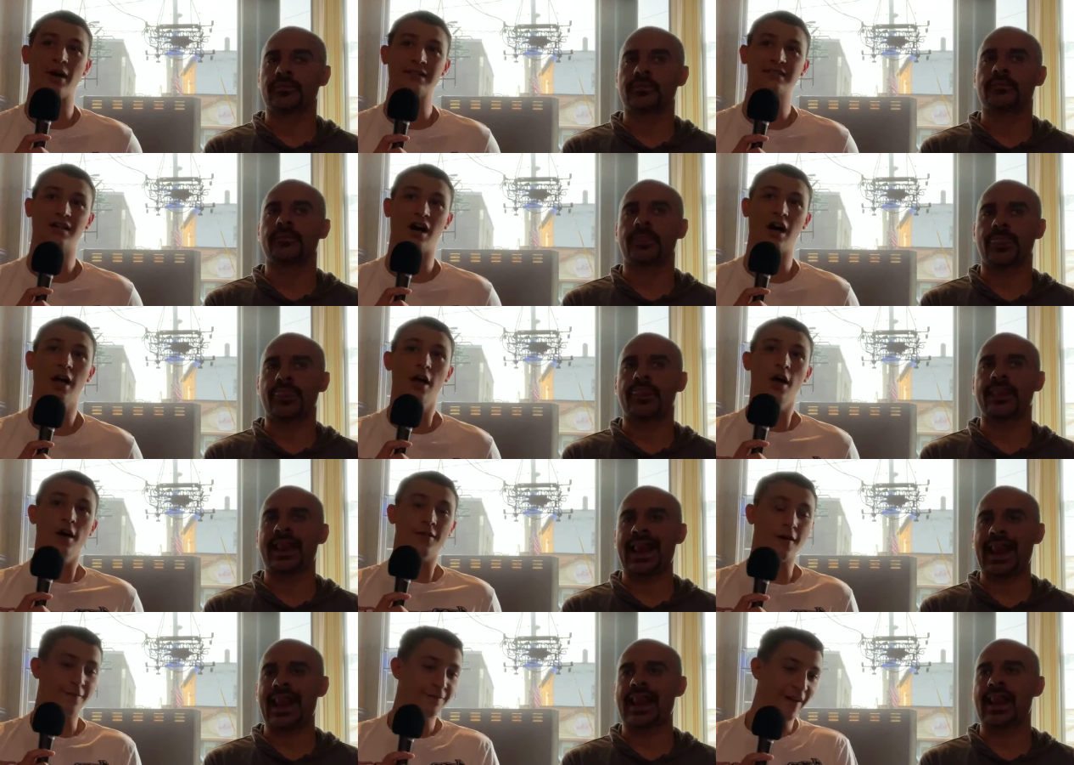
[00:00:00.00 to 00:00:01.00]
Speaker 1: But uh,
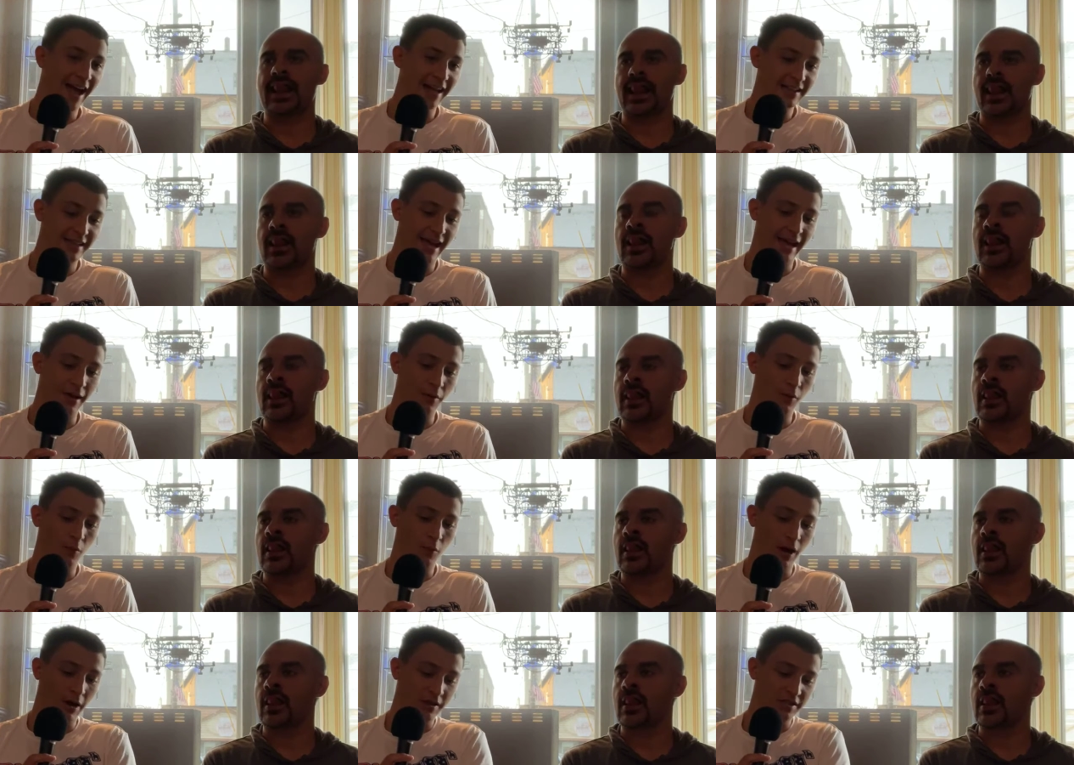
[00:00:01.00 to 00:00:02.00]
the fact that
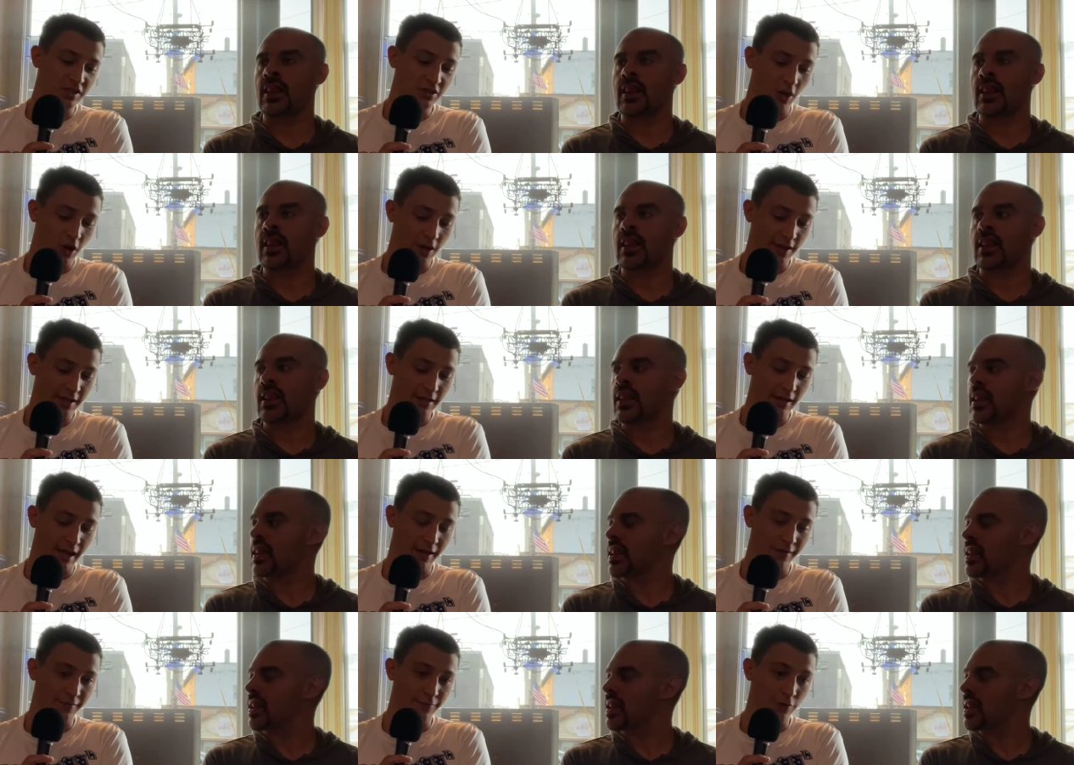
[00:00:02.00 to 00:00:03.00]
where it started,
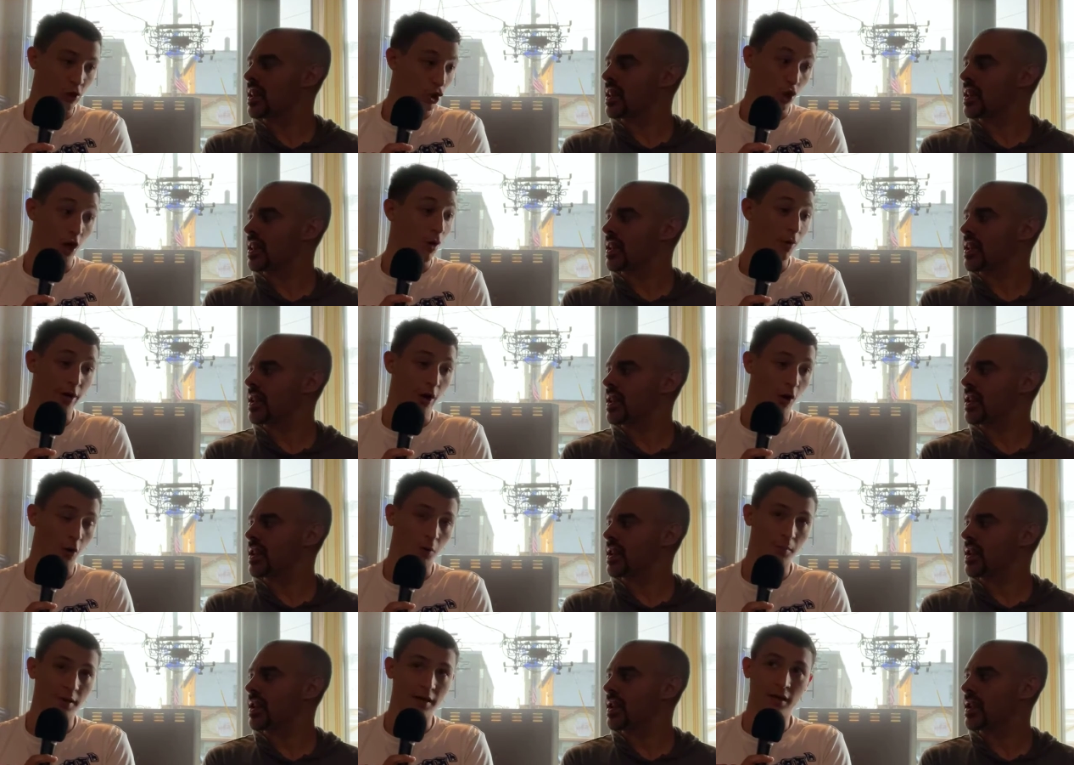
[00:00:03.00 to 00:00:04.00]
uh, we're going
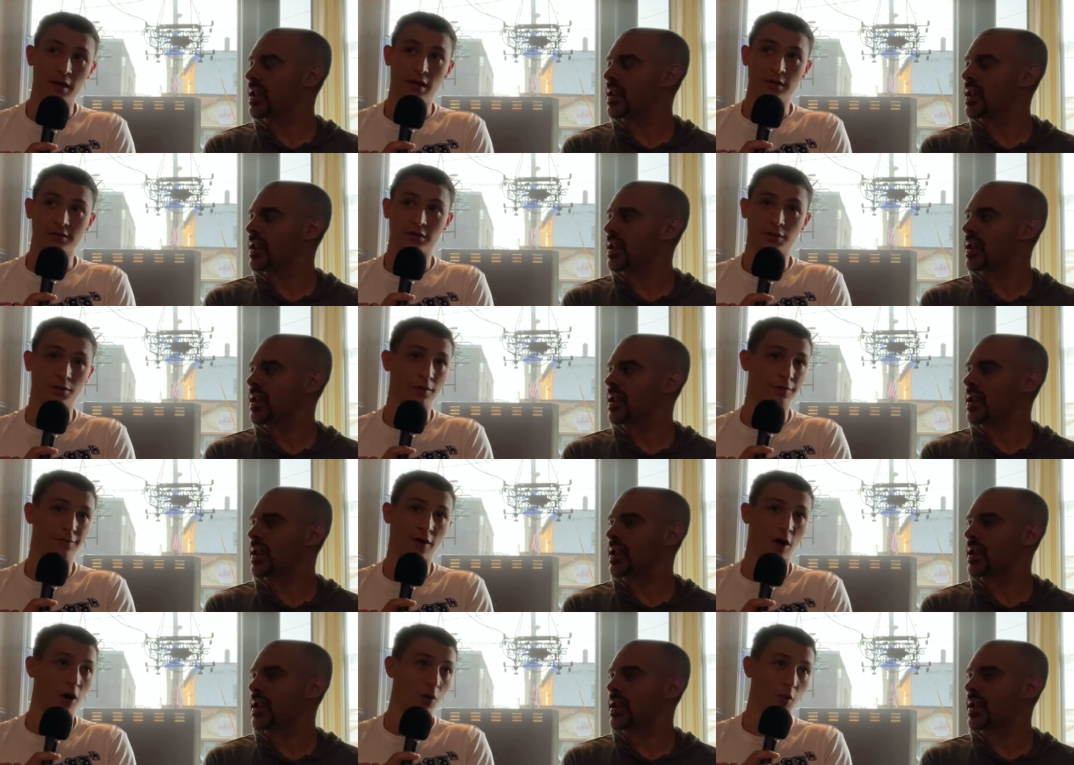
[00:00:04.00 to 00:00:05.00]
home to the
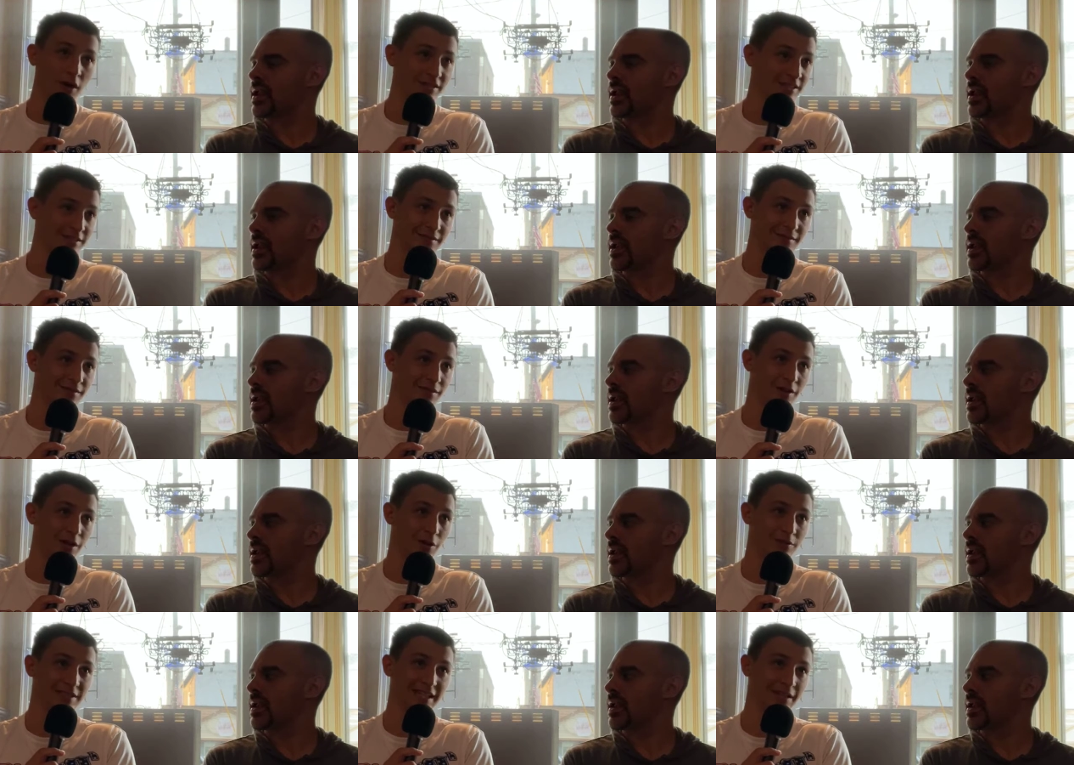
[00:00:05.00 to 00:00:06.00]
fall wasn't, you
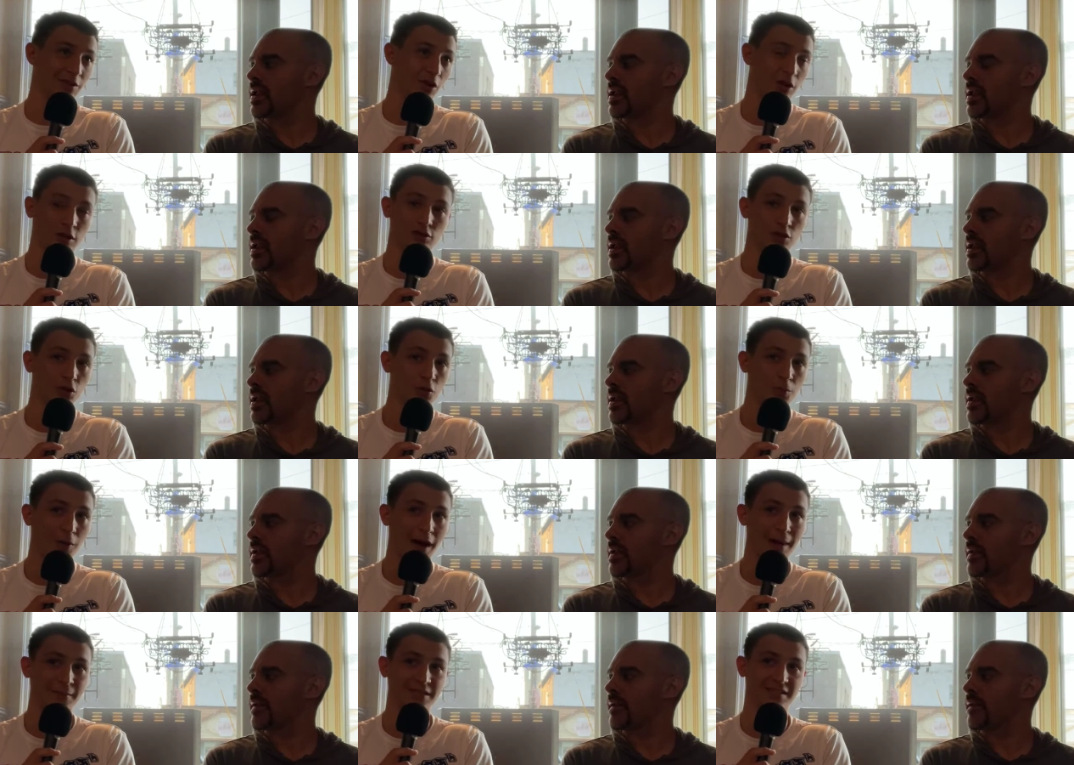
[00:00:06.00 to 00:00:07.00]
know, didn't look too
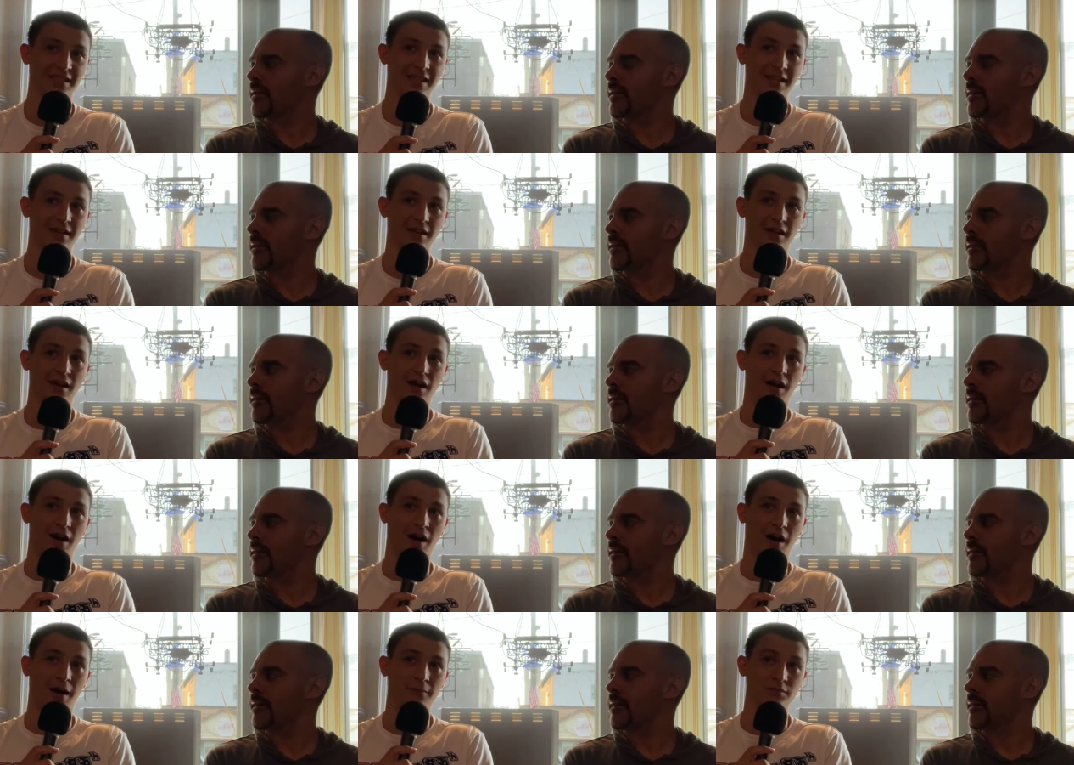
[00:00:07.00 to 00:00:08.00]
promising.
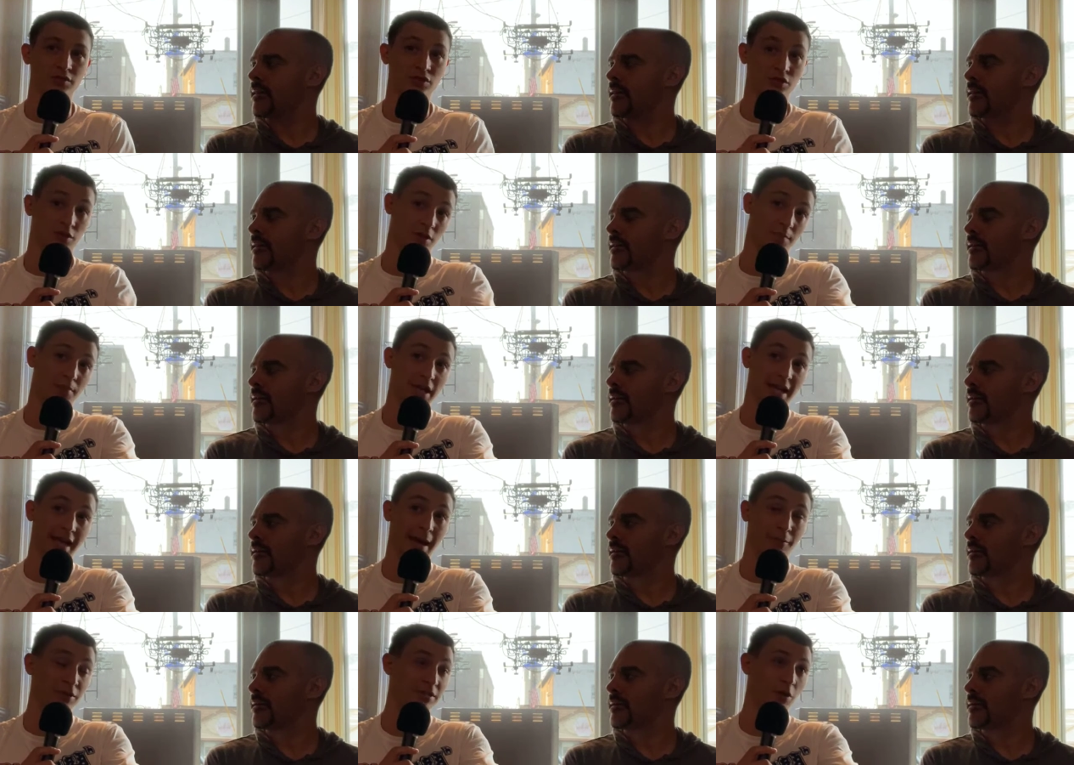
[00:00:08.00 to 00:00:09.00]
Um, so
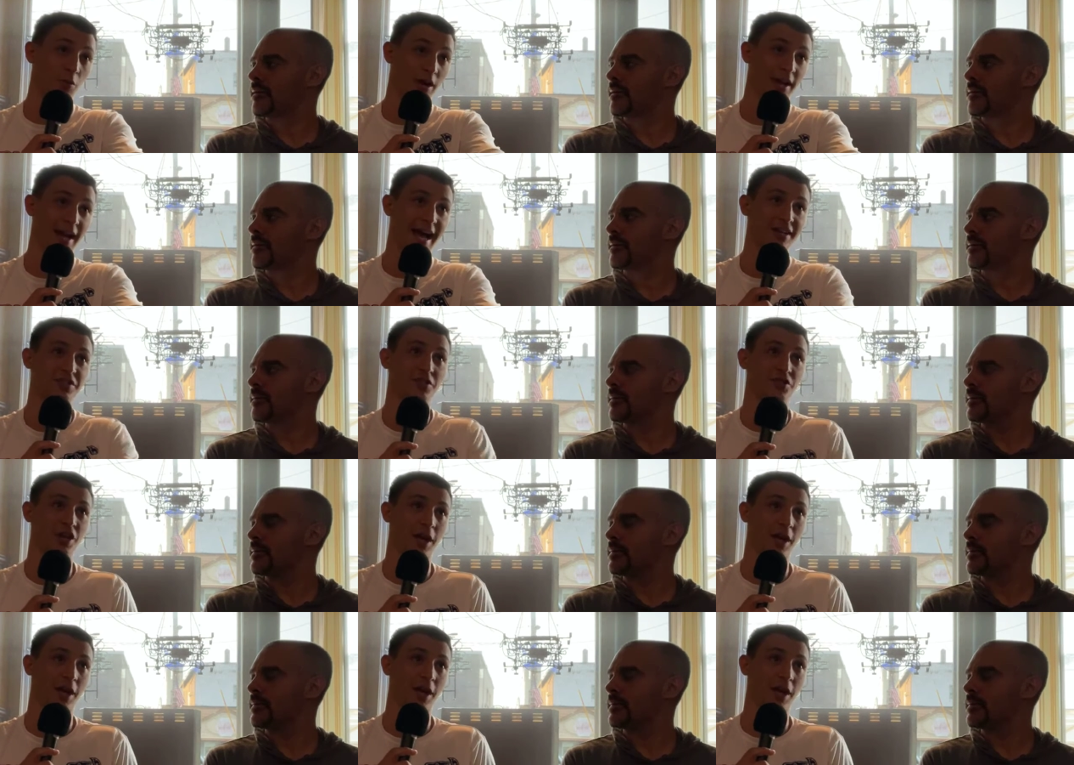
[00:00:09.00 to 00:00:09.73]
being able to win a national